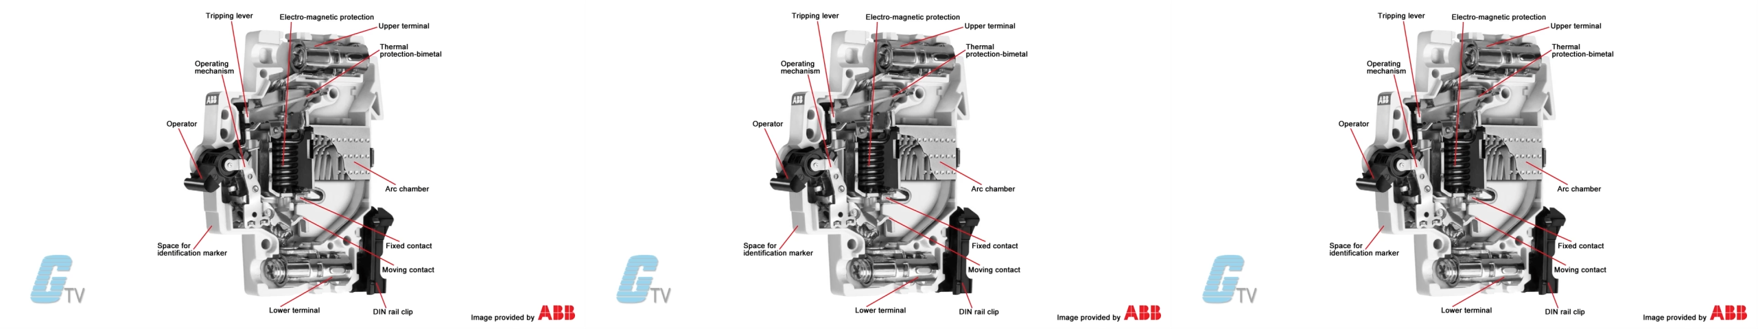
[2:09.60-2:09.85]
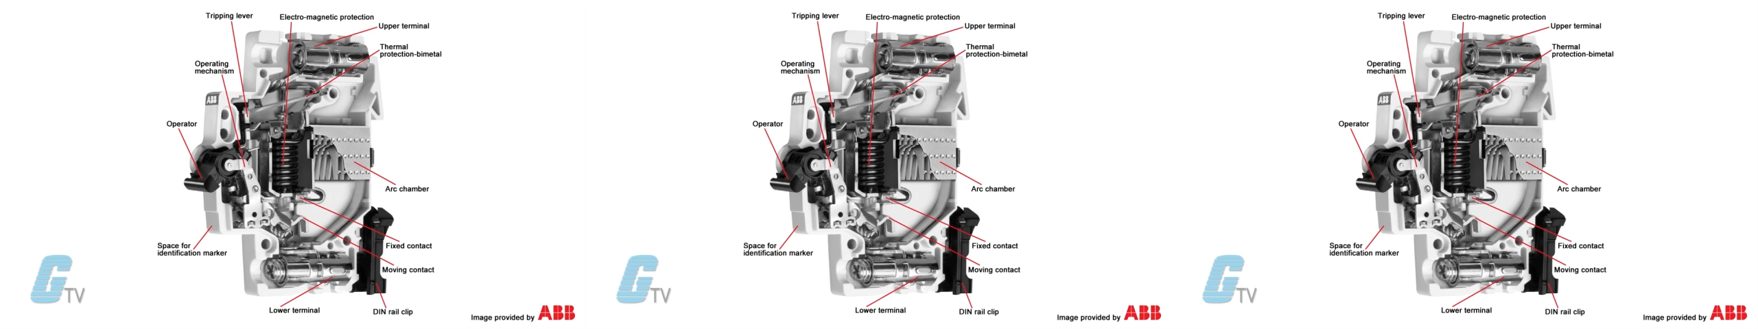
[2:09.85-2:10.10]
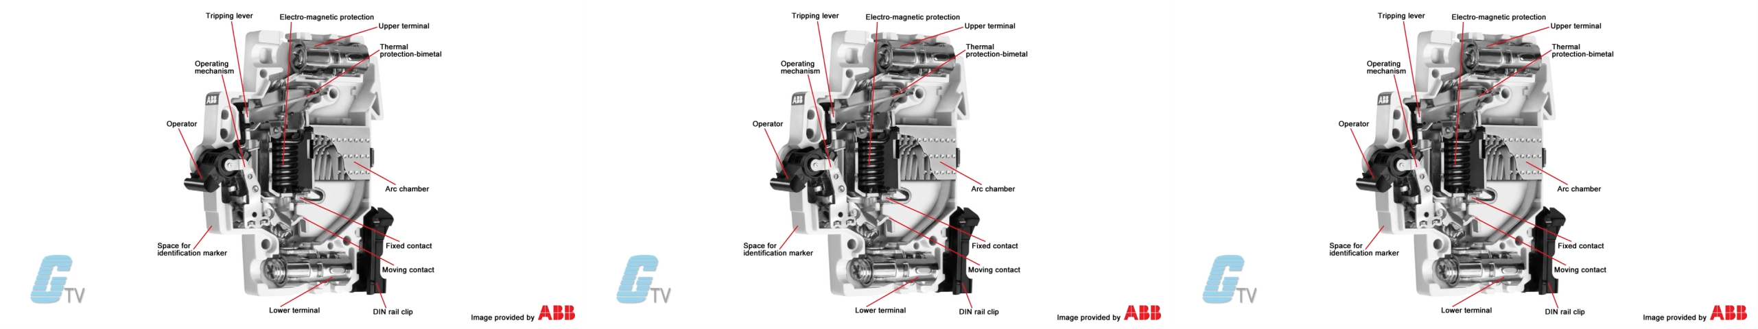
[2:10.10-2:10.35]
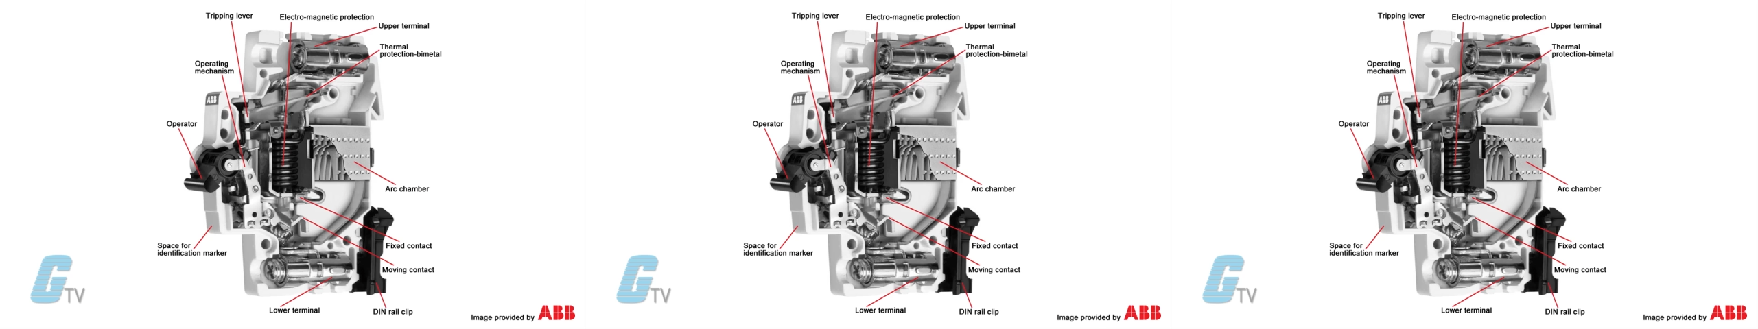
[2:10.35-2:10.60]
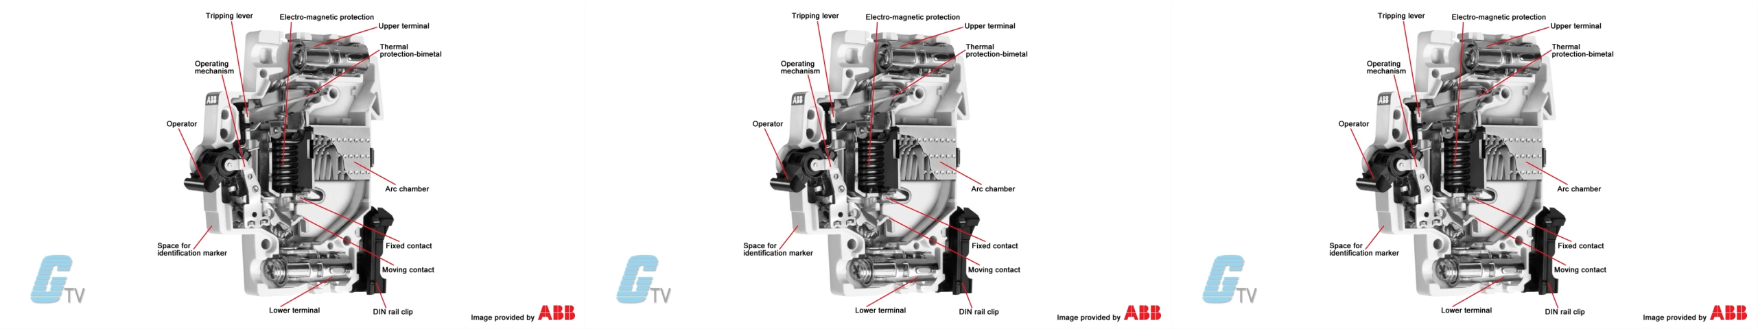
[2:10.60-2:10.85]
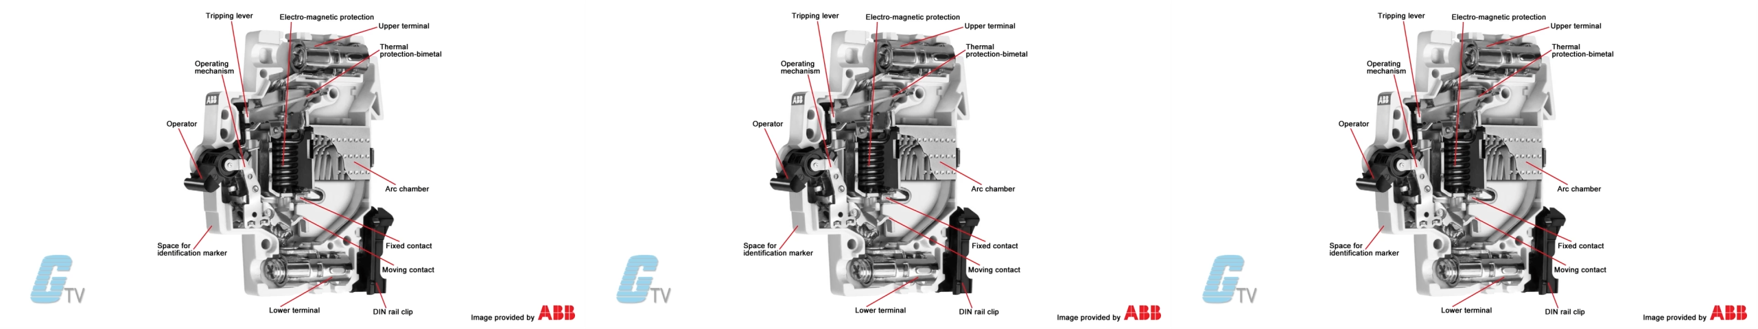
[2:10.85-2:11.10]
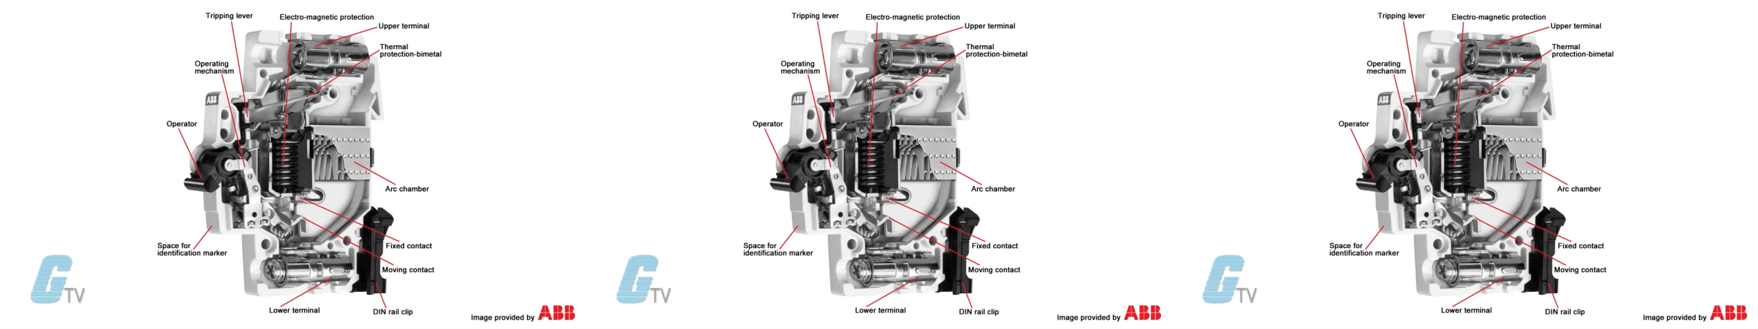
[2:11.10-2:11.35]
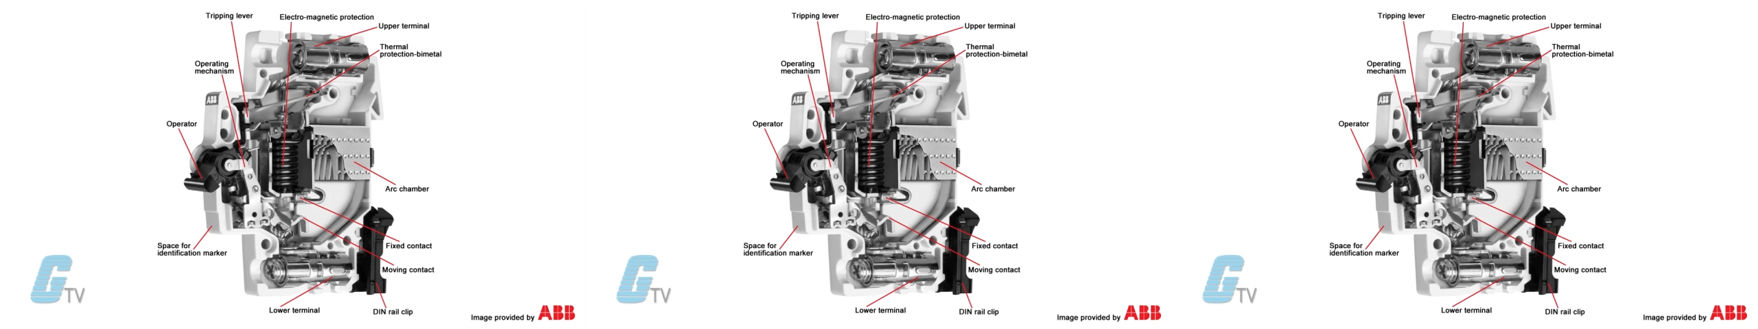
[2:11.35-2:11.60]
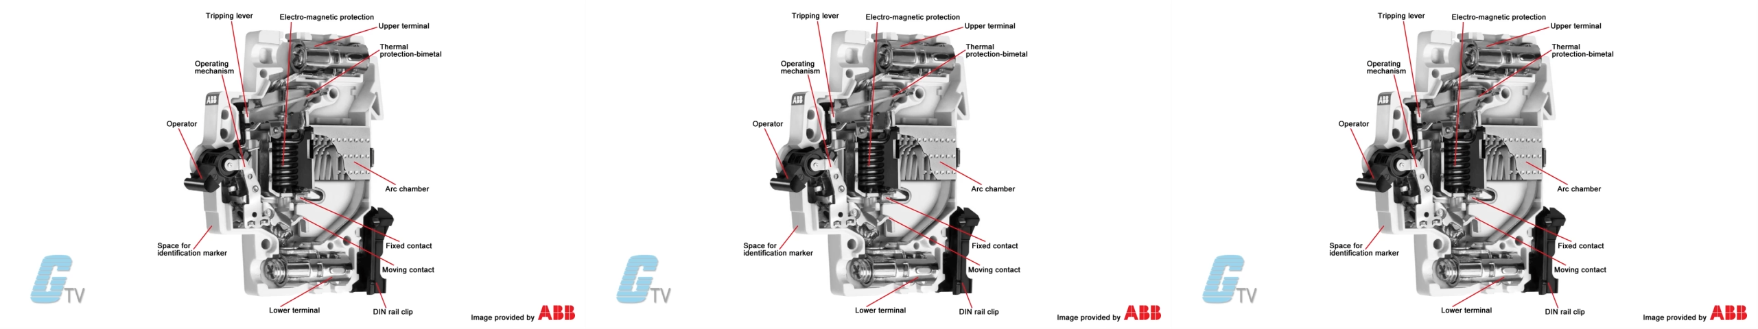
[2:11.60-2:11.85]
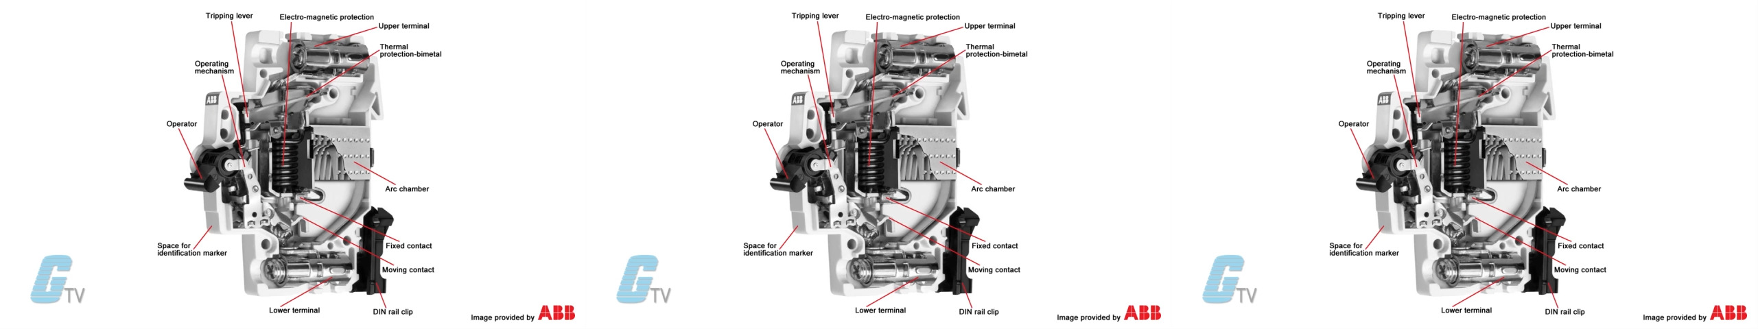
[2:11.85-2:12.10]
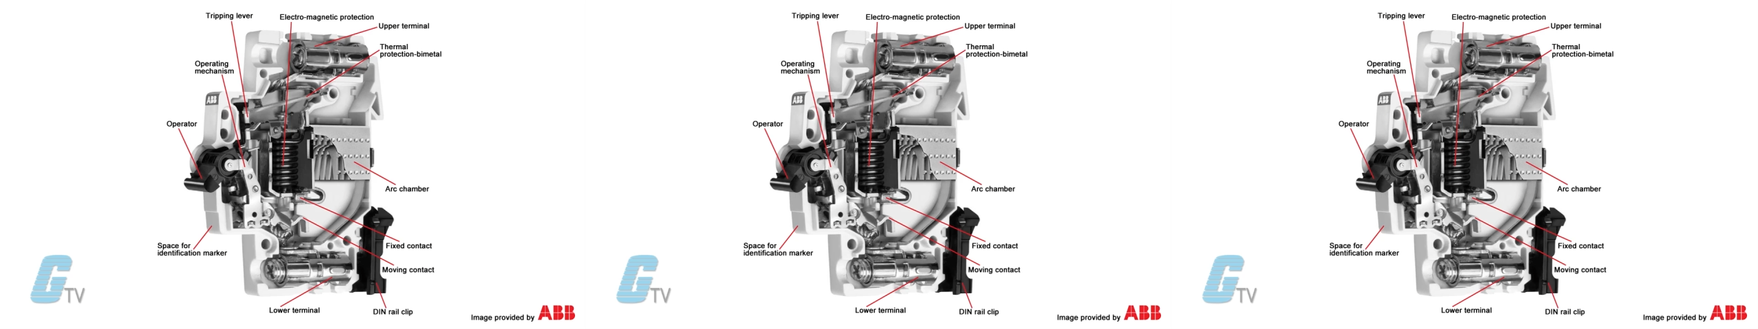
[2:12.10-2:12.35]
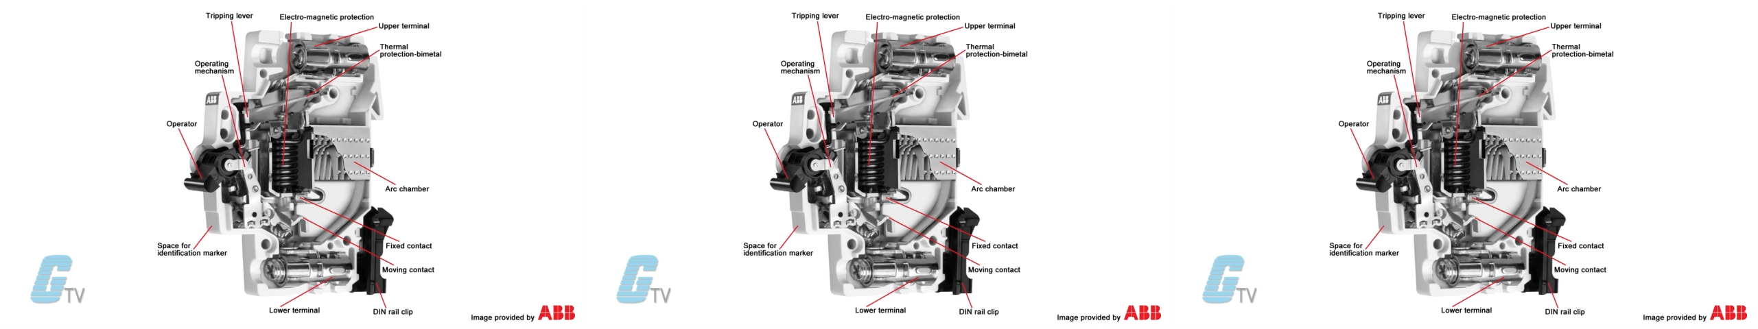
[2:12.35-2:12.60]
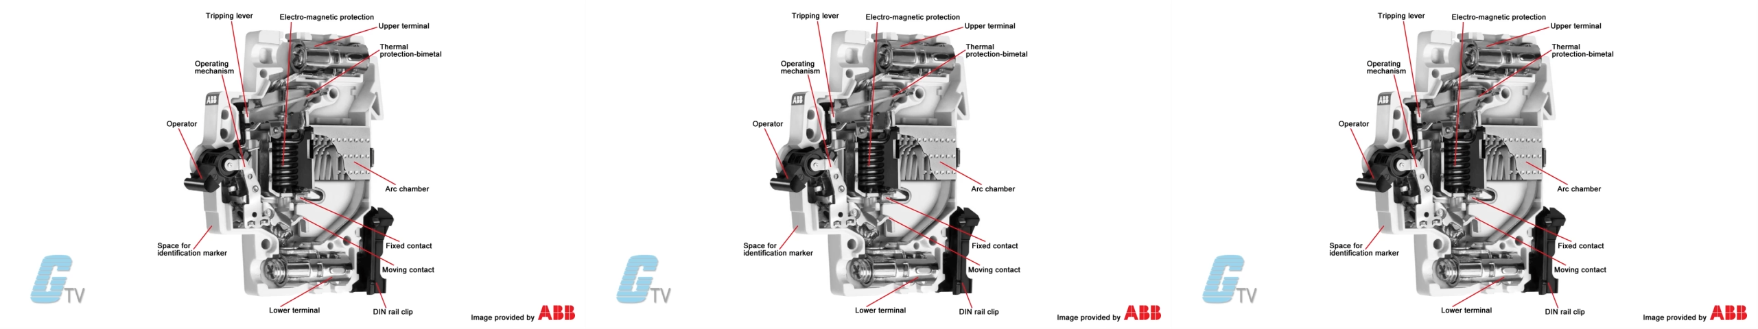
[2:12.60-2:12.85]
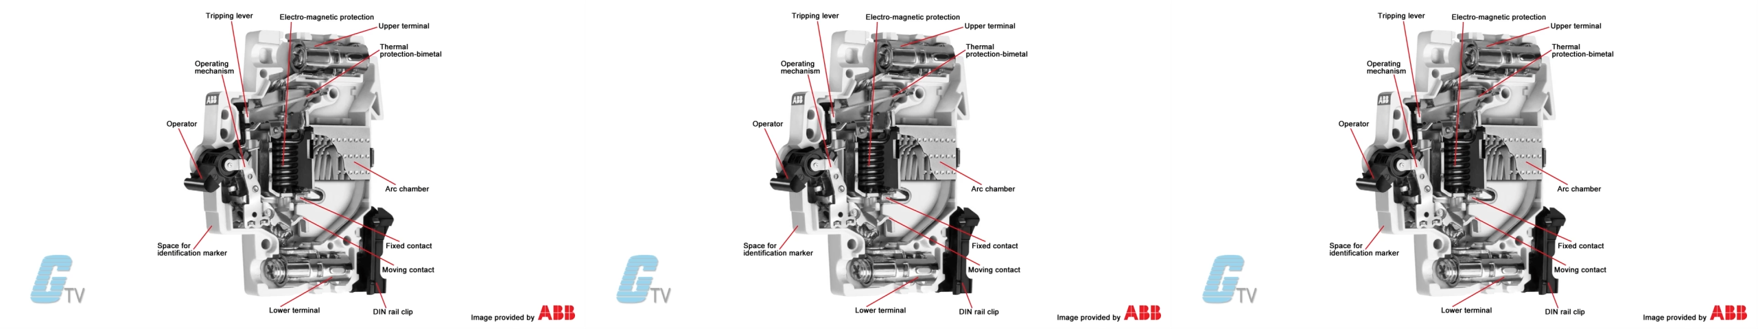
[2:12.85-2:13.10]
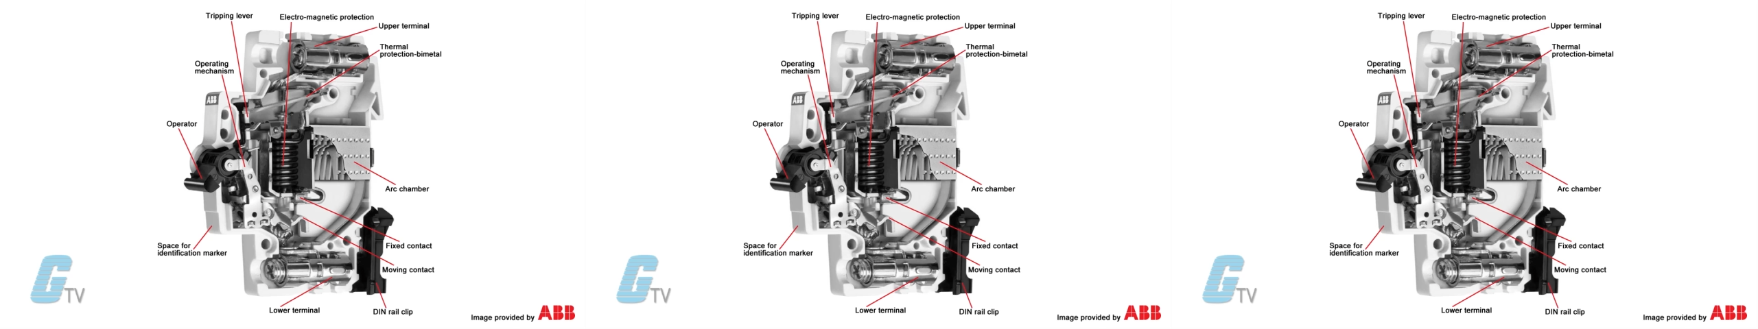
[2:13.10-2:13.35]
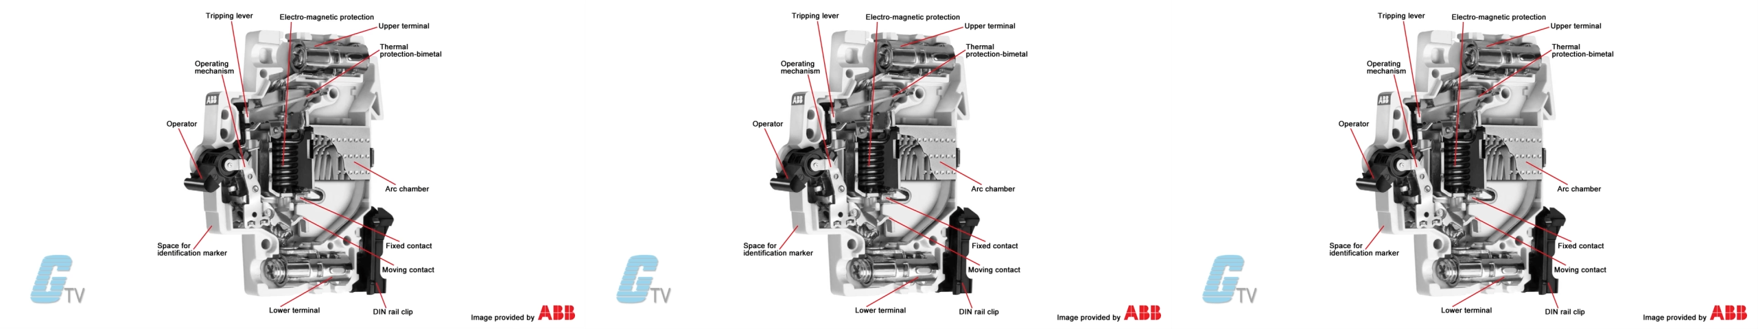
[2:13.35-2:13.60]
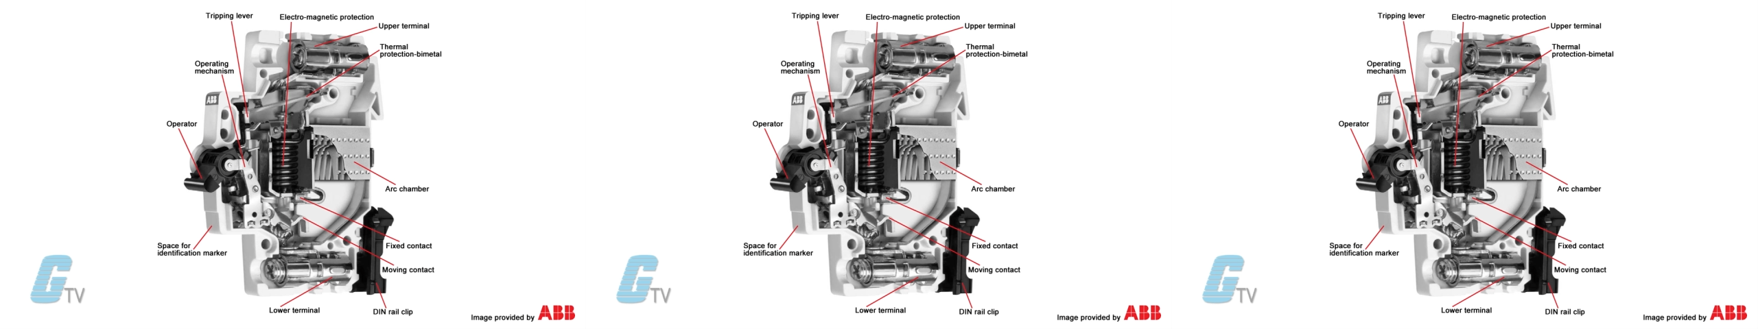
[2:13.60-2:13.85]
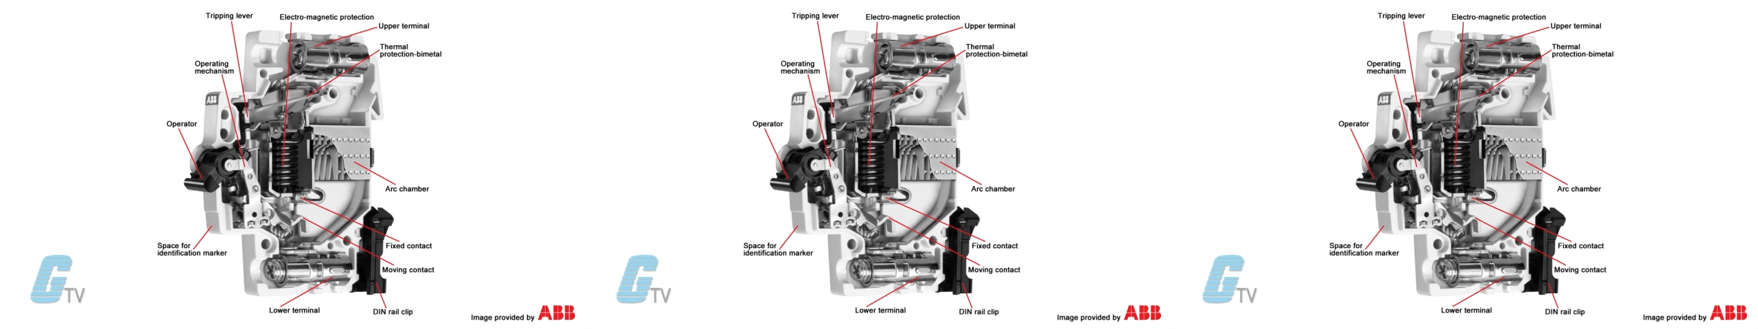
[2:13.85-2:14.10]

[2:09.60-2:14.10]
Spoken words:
Nobody's mouth can be seen.